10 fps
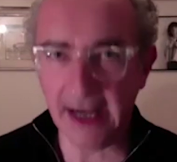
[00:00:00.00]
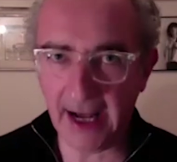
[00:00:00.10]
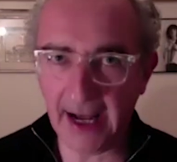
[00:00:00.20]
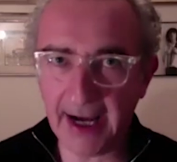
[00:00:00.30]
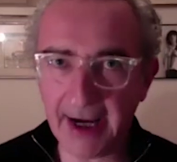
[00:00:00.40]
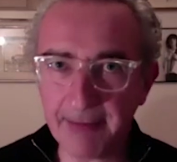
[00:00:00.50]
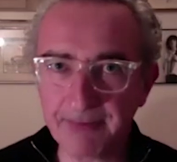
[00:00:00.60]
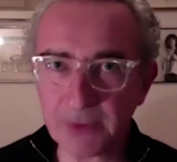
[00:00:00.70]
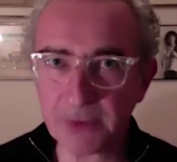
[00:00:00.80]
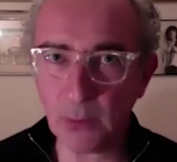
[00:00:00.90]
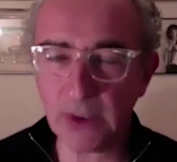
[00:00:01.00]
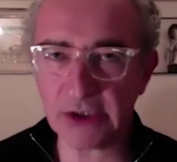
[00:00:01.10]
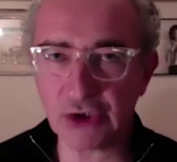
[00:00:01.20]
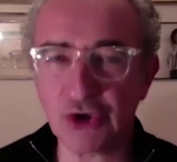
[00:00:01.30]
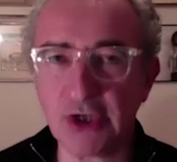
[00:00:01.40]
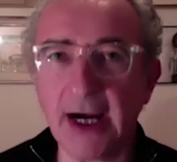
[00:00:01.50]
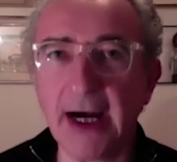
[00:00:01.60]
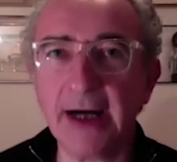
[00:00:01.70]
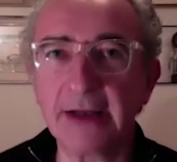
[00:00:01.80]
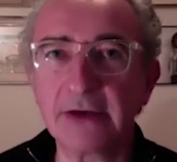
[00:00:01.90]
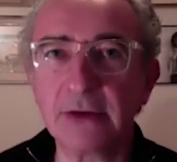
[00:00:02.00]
Um, which uh,